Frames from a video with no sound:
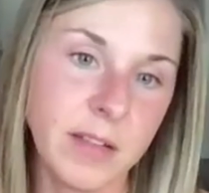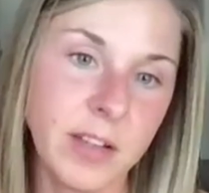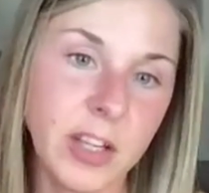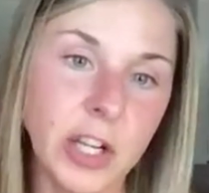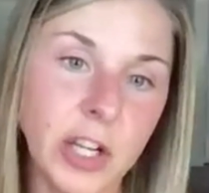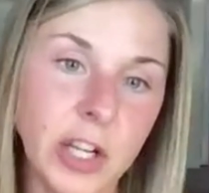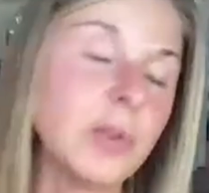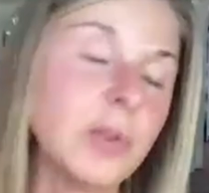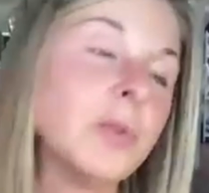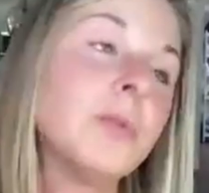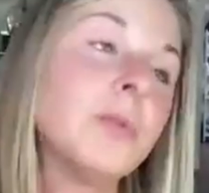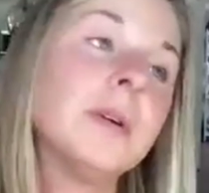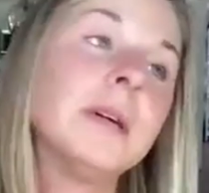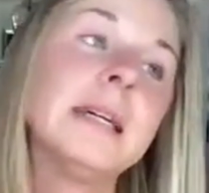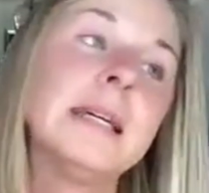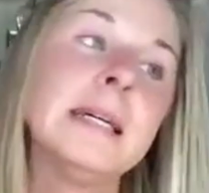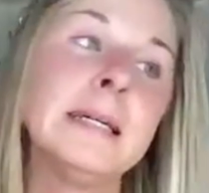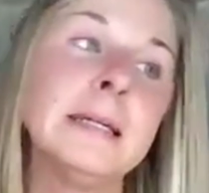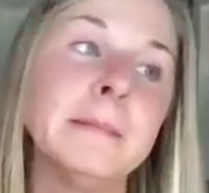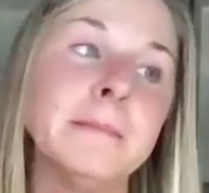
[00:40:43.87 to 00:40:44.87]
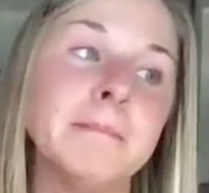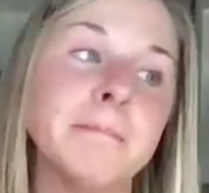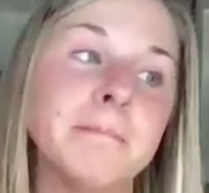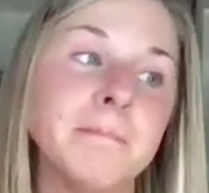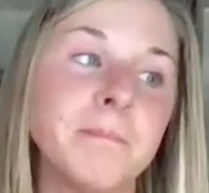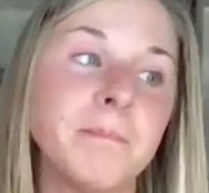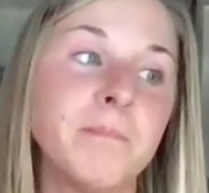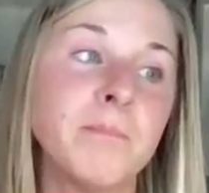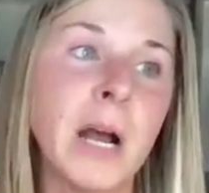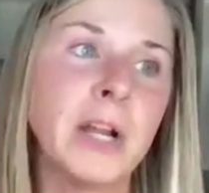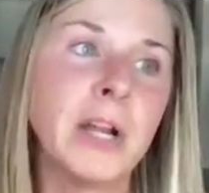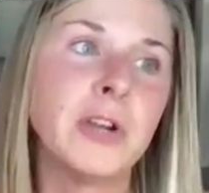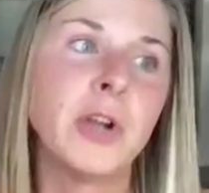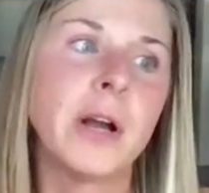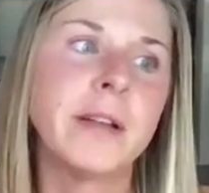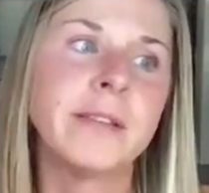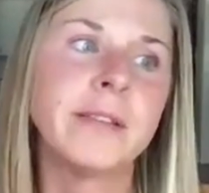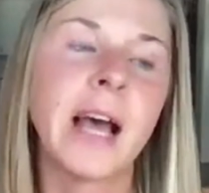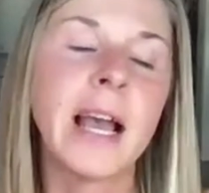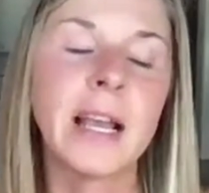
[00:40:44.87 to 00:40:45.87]

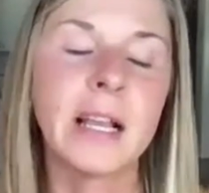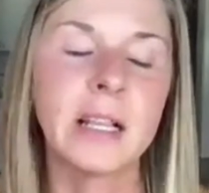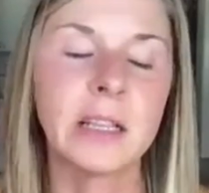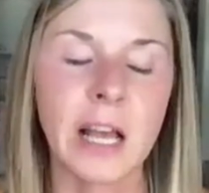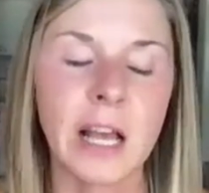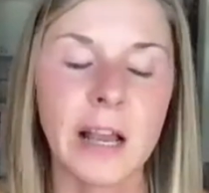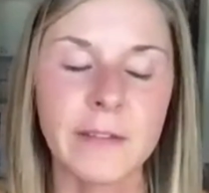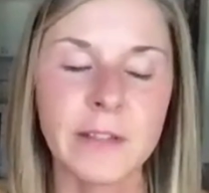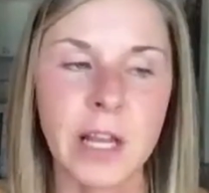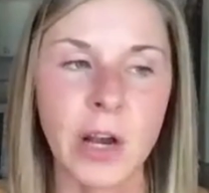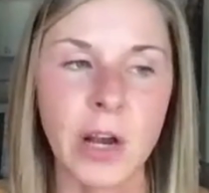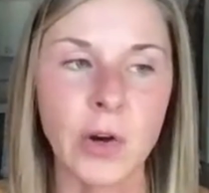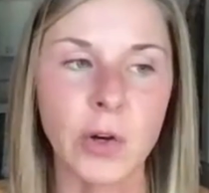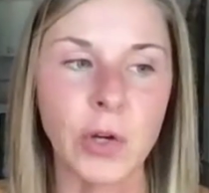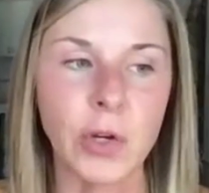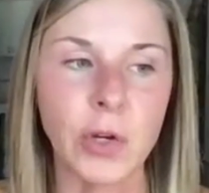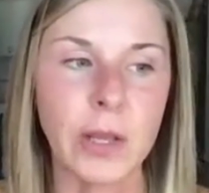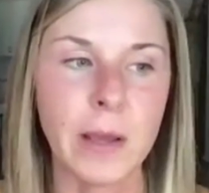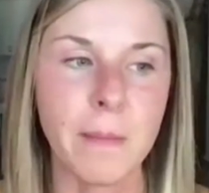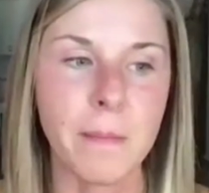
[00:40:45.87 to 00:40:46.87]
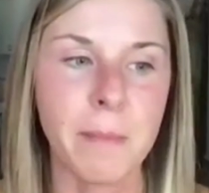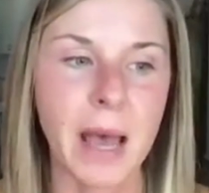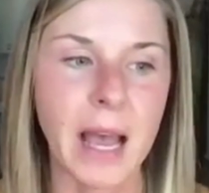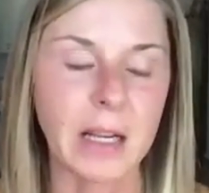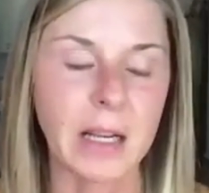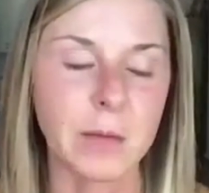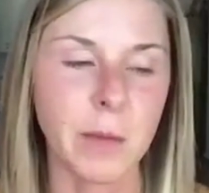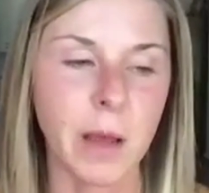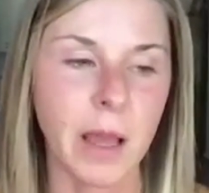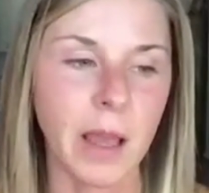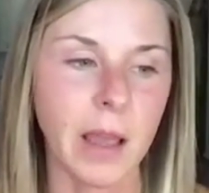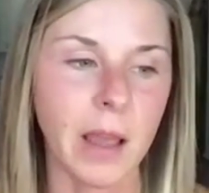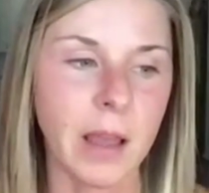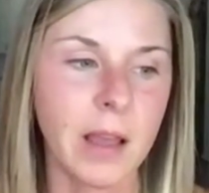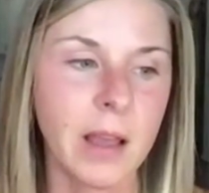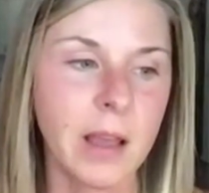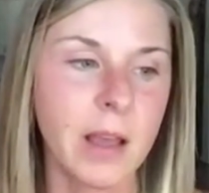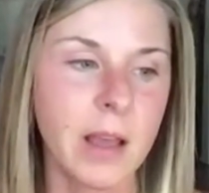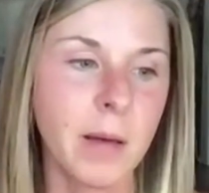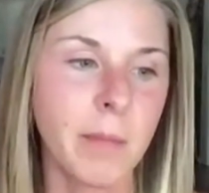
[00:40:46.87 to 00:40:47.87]
my diet and lifestyle could impact my
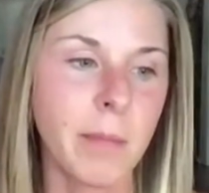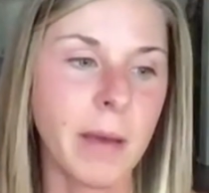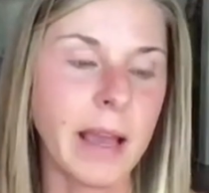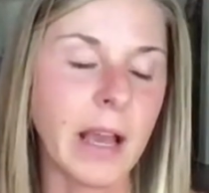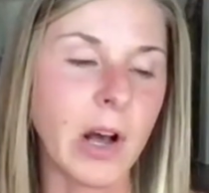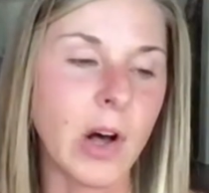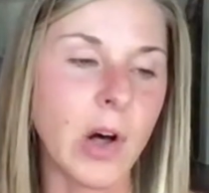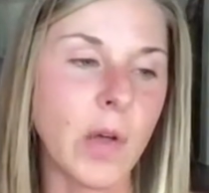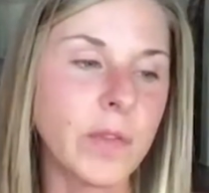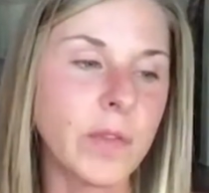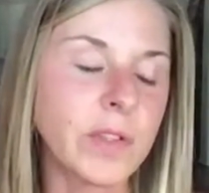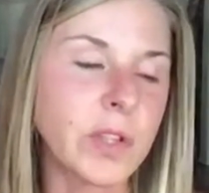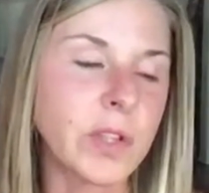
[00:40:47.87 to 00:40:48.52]
health.